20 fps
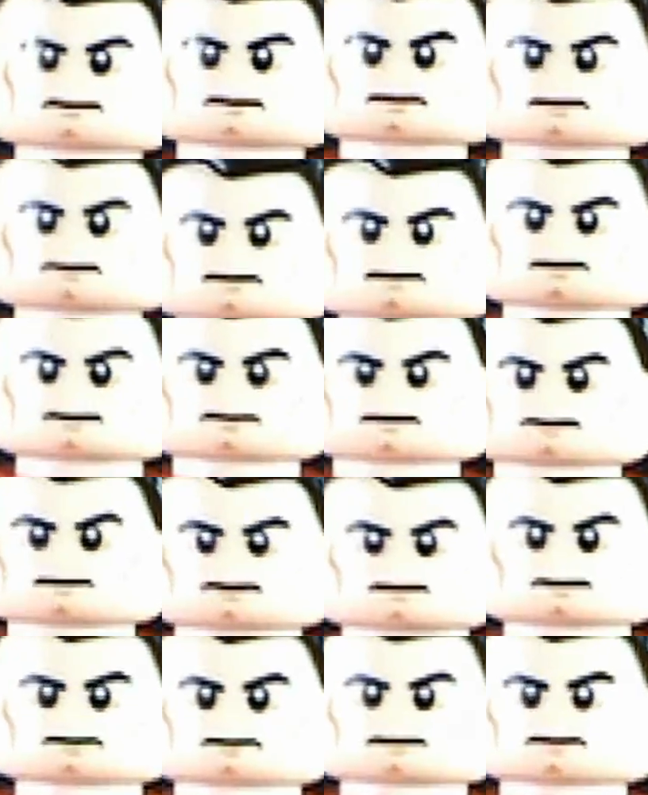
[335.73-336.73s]
Oh,
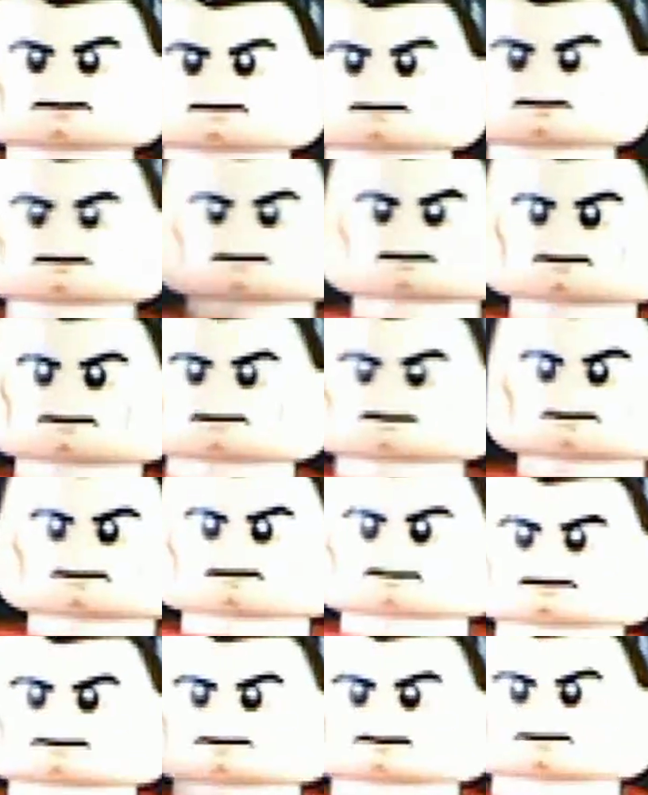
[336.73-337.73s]
oh, oh, wait a minute.
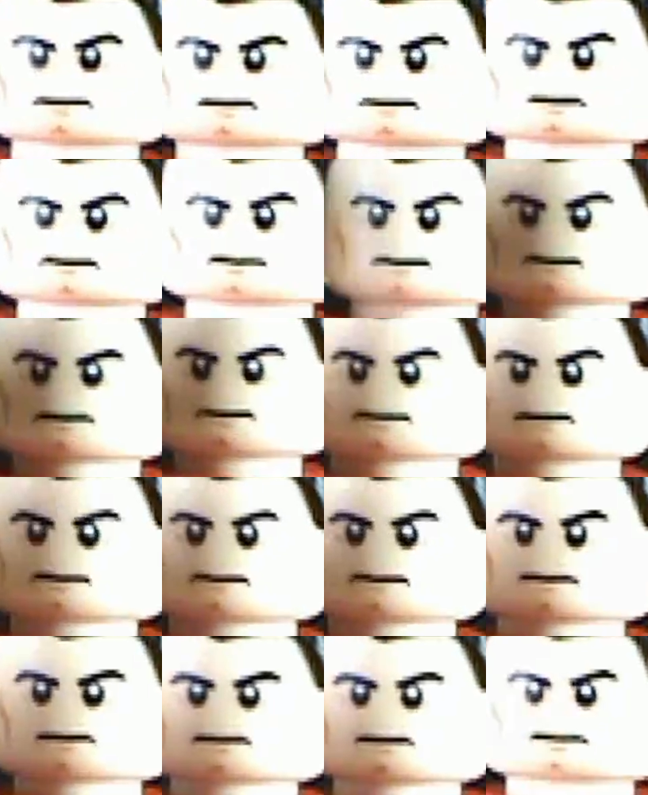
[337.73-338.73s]
Wait a minute. I'm
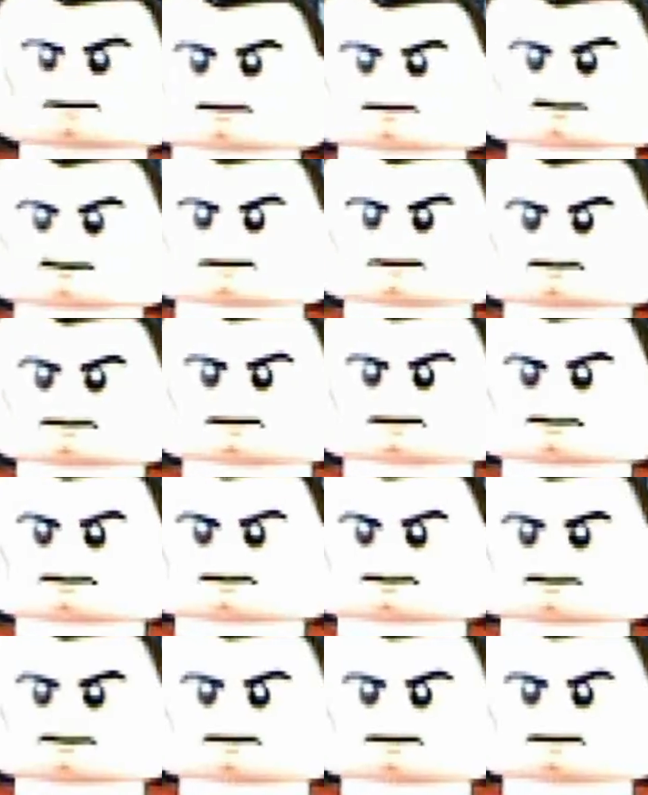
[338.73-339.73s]
just going through my
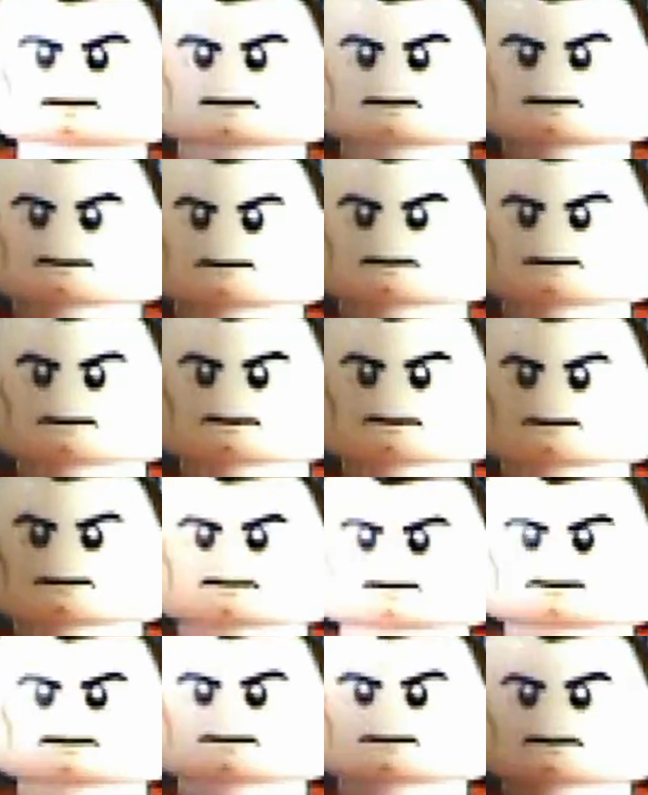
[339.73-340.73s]
Rolodex here.
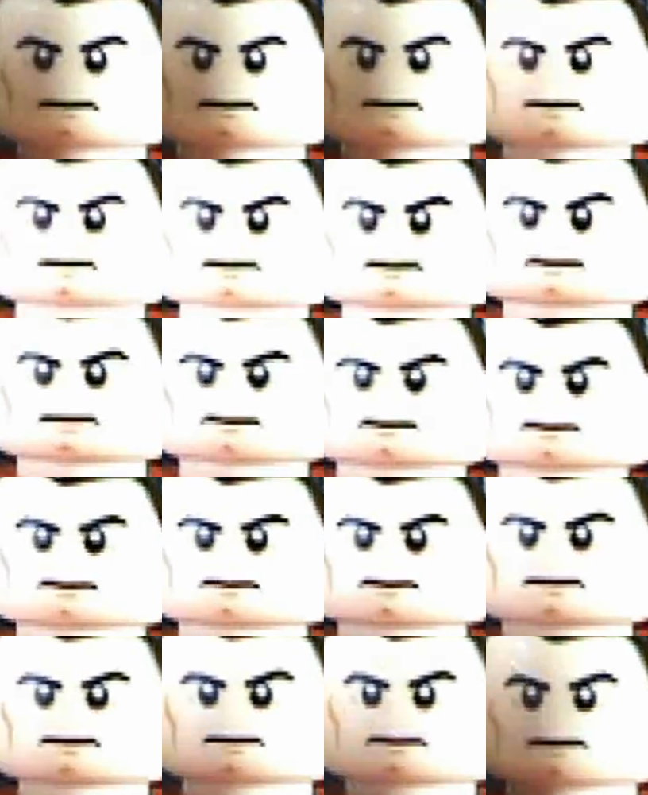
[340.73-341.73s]
I think there was a
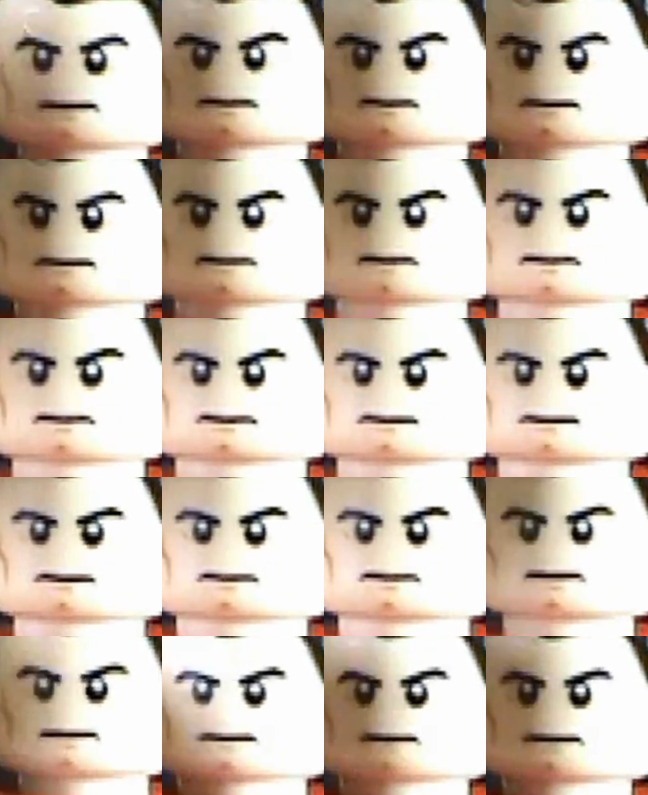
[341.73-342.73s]
mechanic
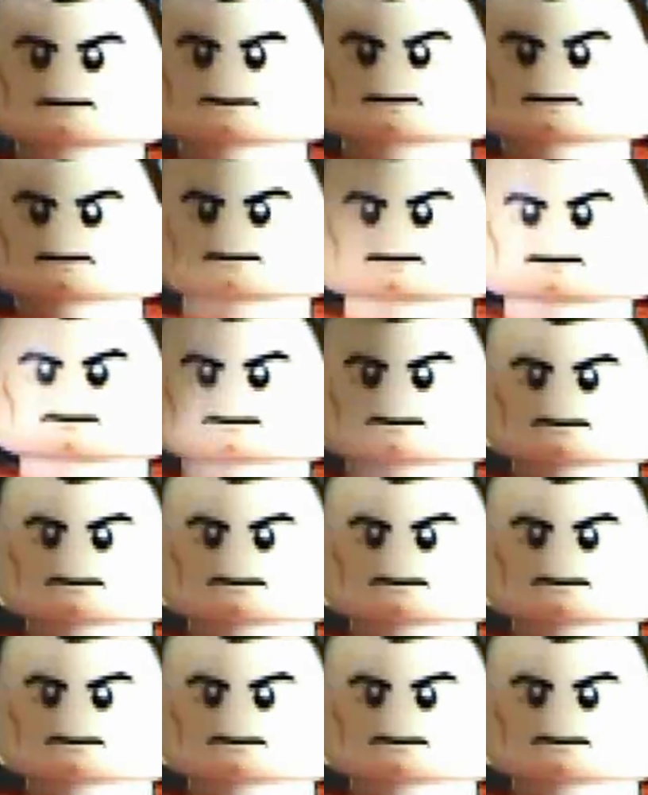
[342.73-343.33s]
minifigure that